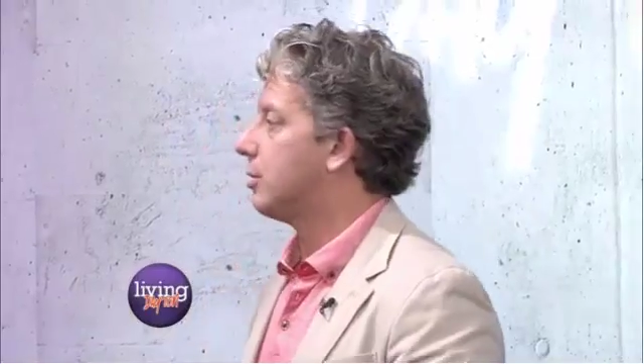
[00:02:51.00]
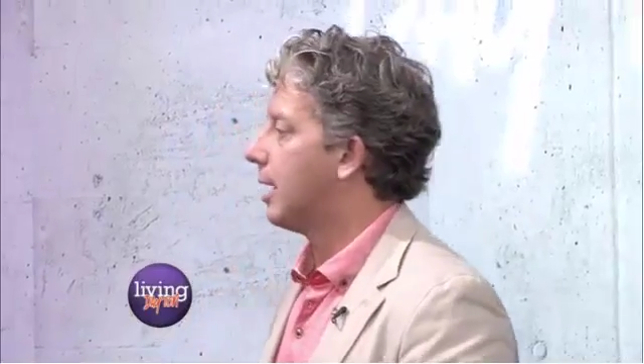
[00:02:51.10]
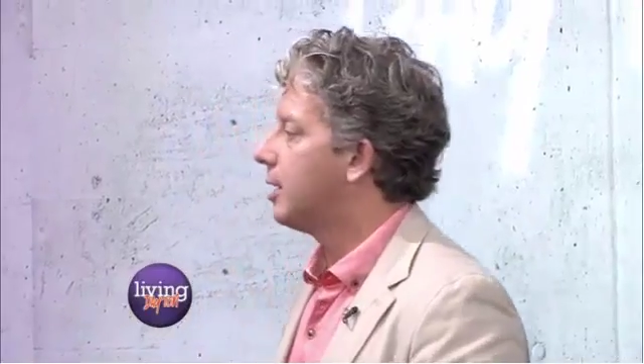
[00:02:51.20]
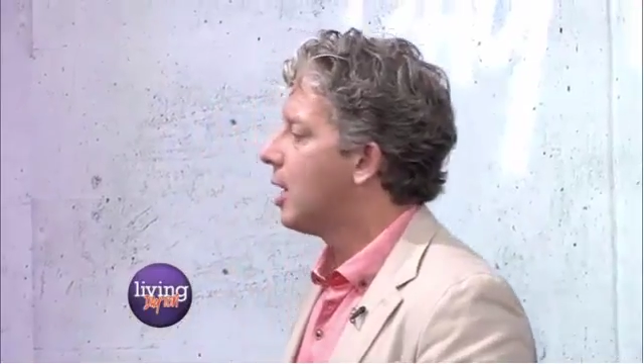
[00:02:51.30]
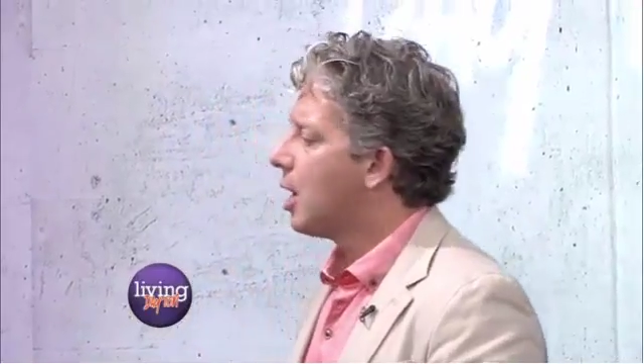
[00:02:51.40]

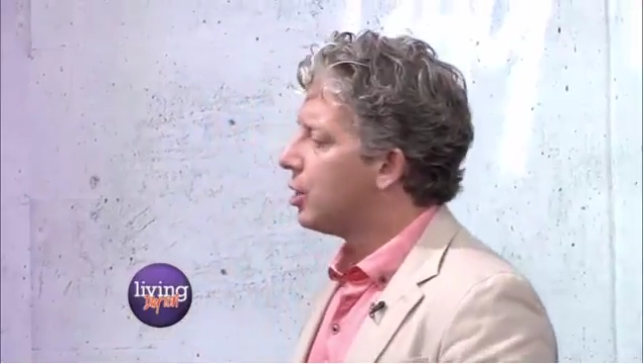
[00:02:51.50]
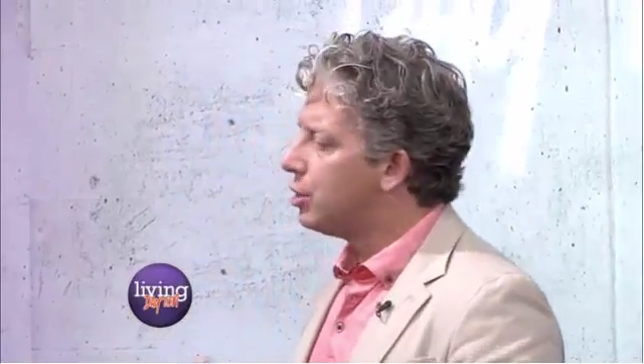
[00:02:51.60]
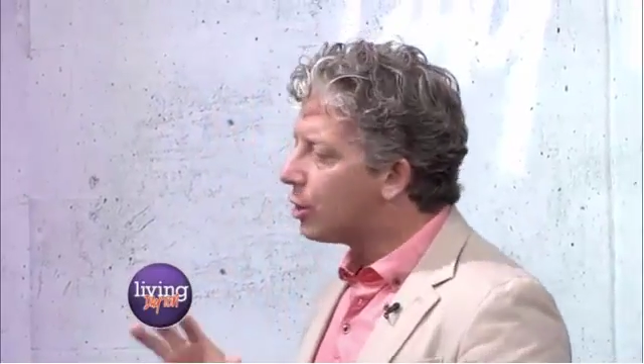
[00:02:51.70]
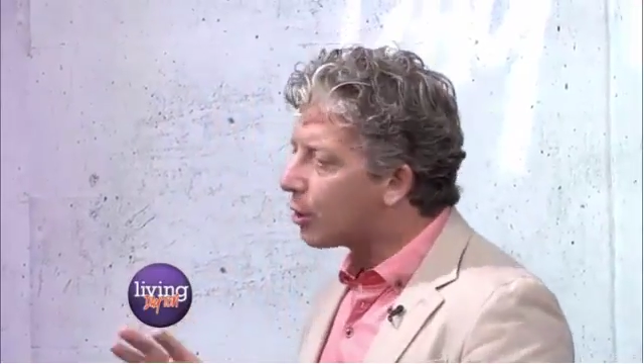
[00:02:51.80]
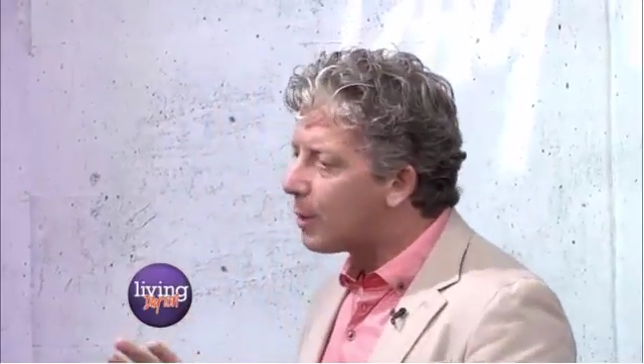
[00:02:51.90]
done.
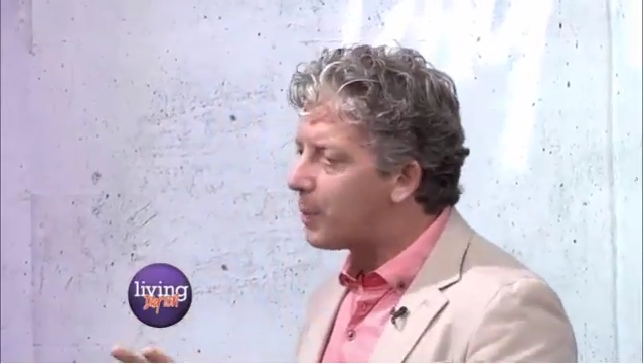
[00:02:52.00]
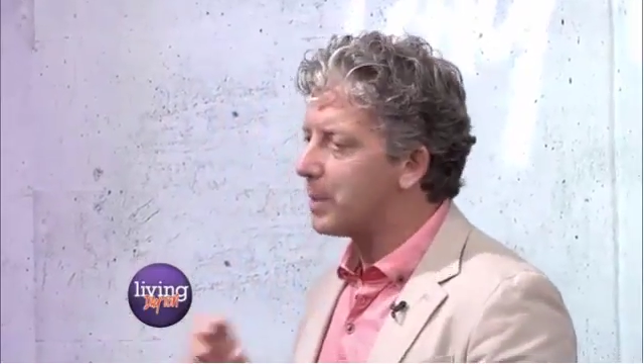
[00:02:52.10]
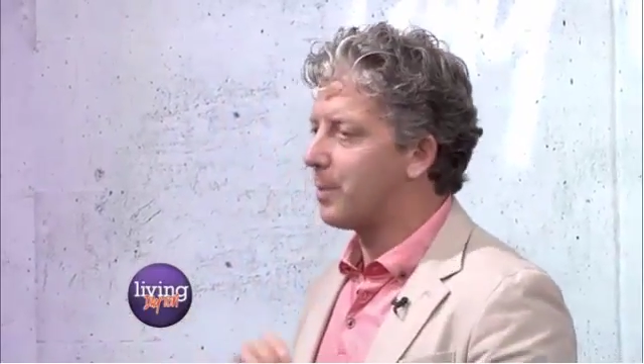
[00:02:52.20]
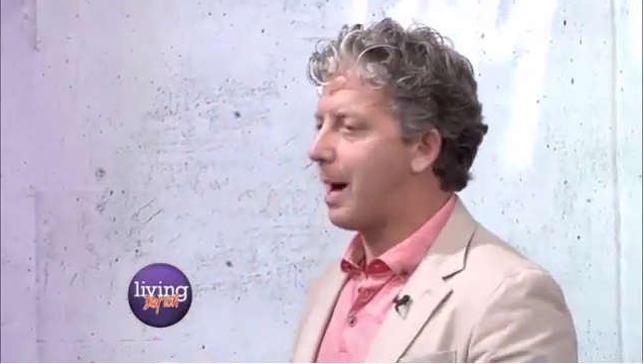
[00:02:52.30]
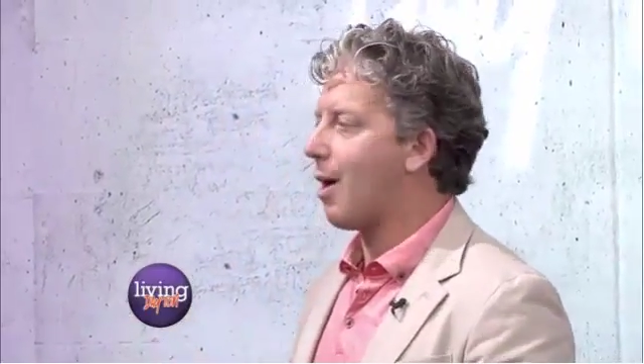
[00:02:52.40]
Europe
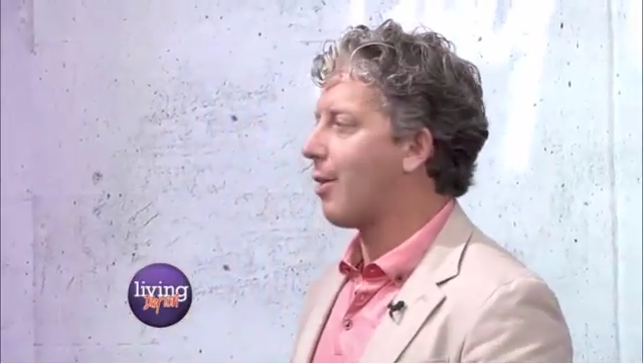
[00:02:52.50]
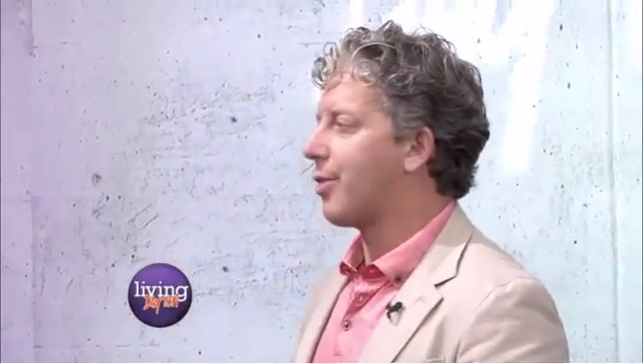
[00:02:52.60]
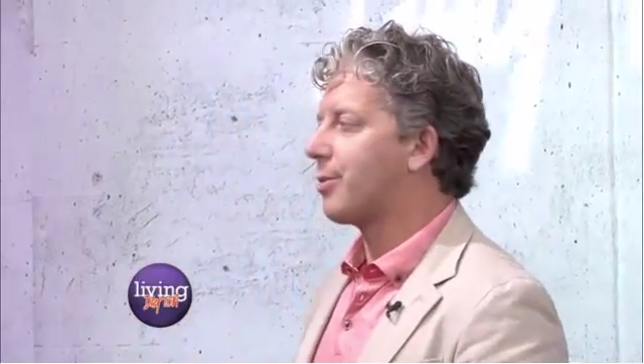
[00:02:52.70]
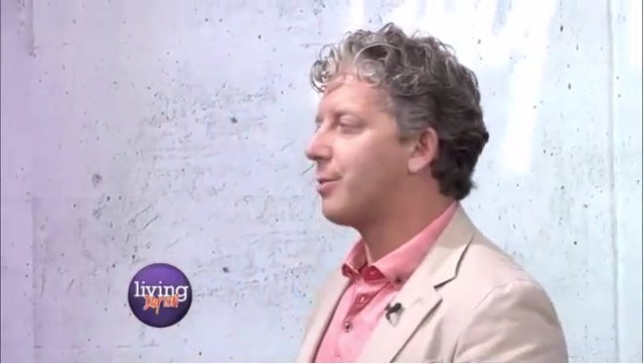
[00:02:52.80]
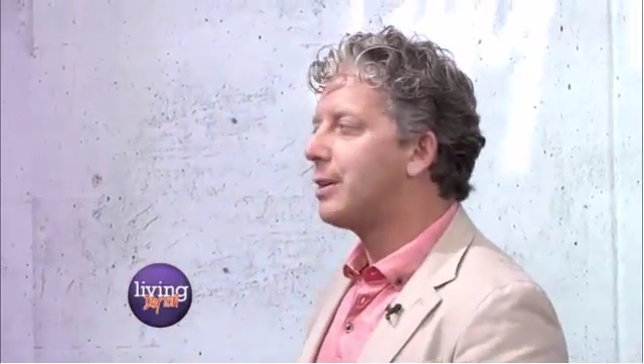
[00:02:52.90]
is about
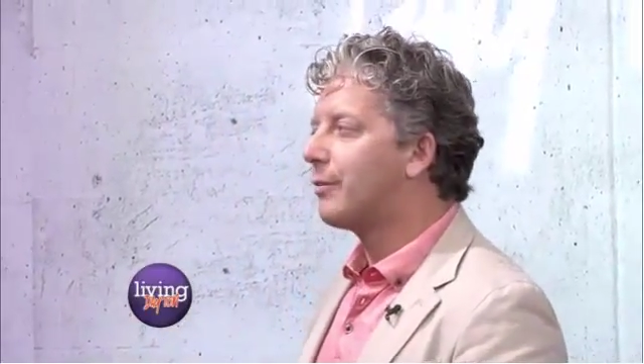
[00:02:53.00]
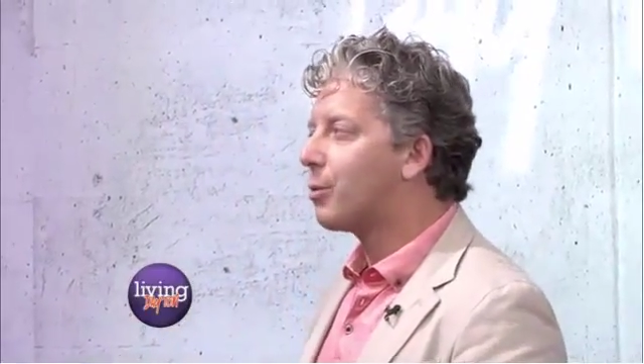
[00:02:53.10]
three to